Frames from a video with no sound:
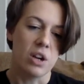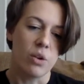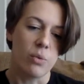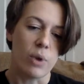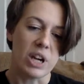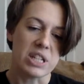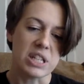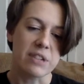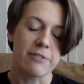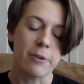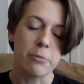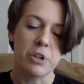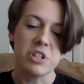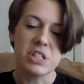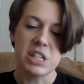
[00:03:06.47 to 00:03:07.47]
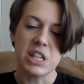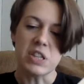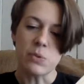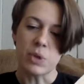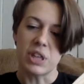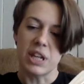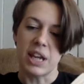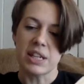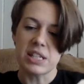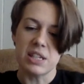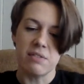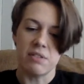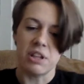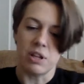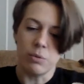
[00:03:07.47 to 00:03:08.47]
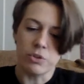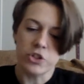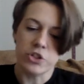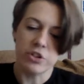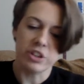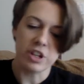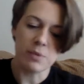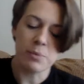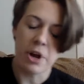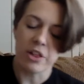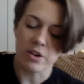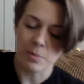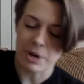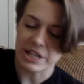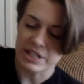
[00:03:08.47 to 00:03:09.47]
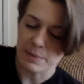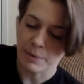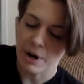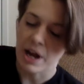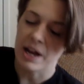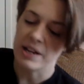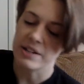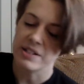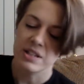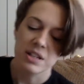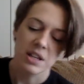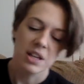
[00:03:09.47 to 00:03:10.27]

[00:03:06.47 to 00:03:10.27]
rising from their seats with an activity which took their brother by surprise,